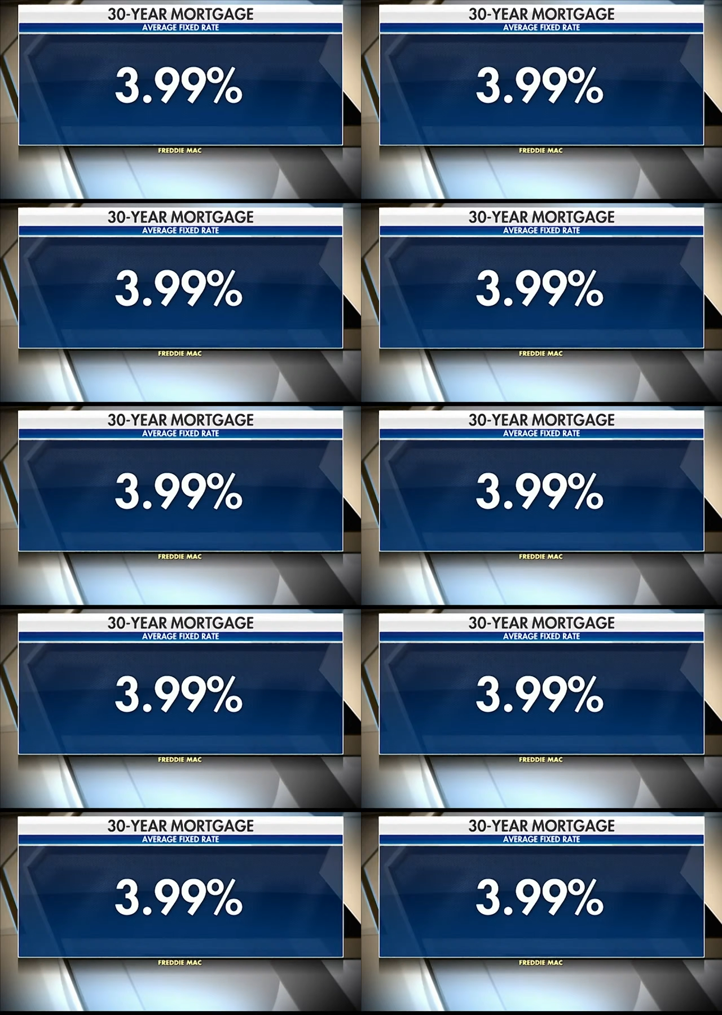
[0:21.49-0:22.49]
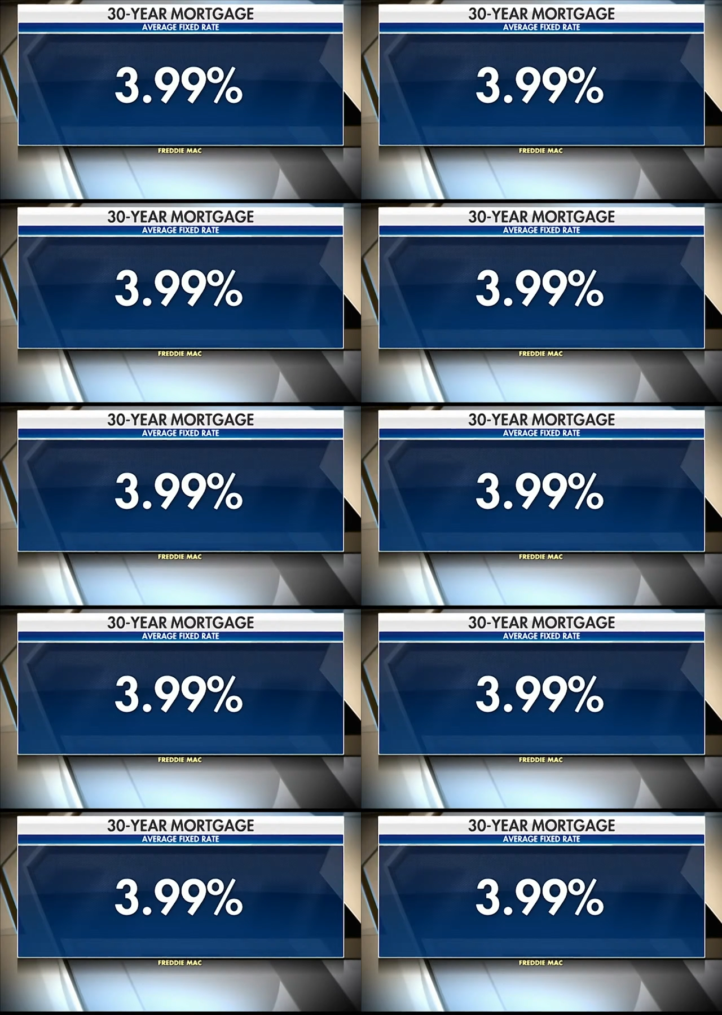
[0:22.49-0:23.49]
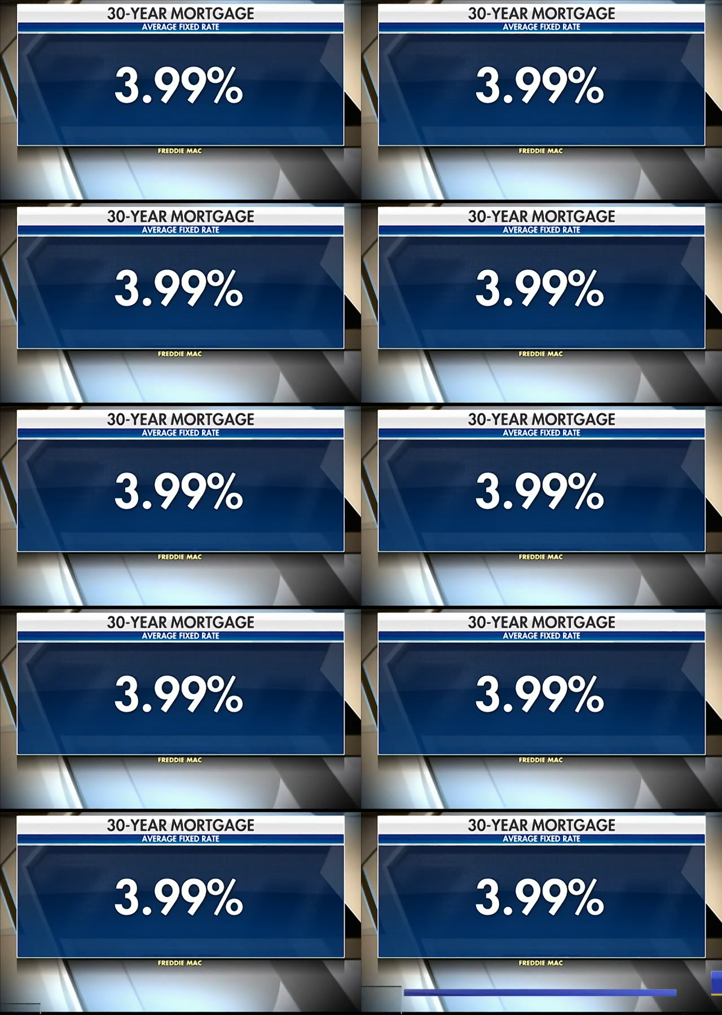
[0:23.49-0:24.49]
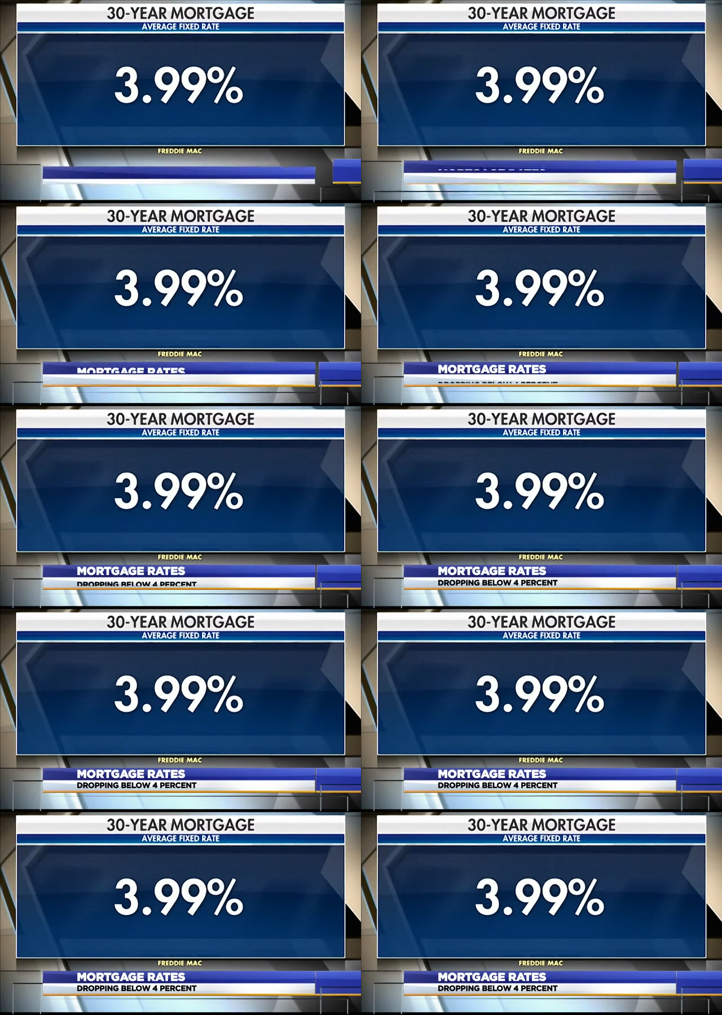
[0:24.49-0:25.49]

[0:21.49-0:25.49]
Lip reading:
[unreadable: no face in view]